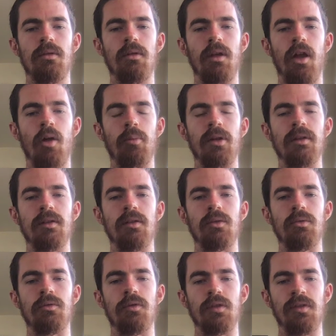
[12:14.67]
helping to
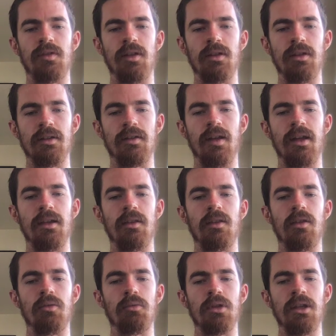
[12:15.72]
facilitate
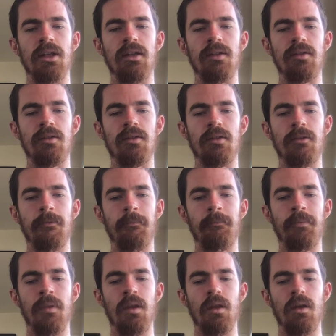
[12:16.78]
the release
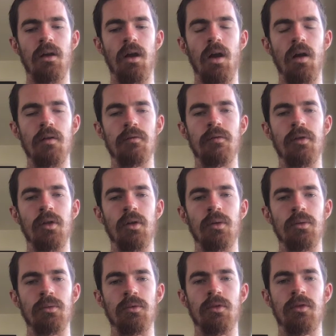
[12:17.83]
of
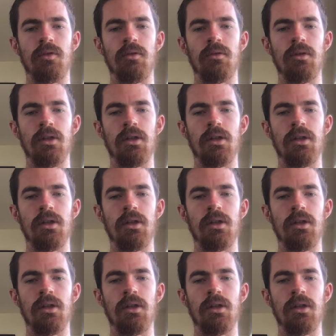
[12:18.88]
those